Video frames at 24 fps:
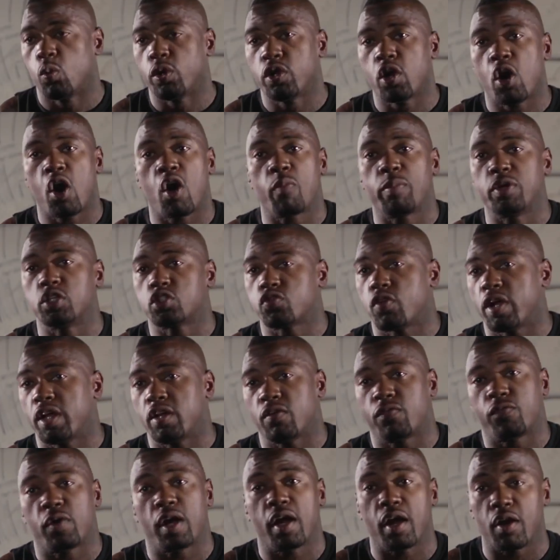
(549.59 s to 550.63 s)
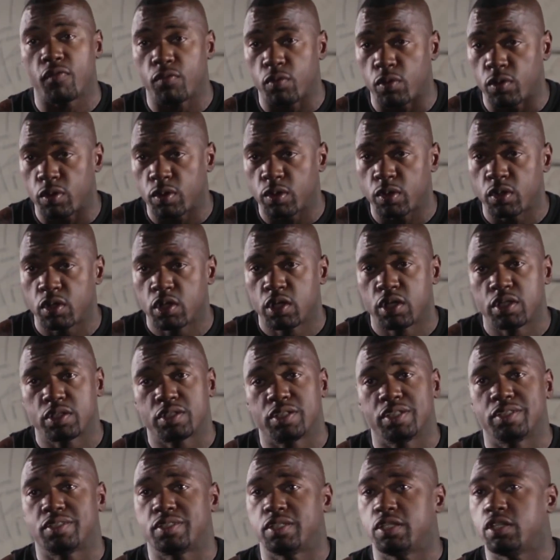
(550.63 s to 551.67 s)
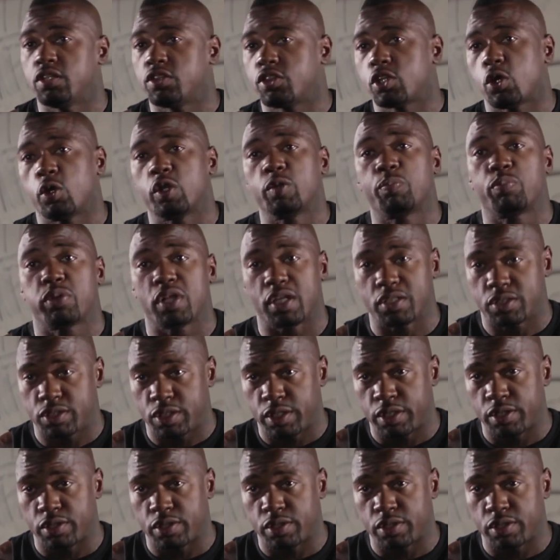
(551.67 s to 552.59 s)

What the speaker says: We all been training forever. CT, 30+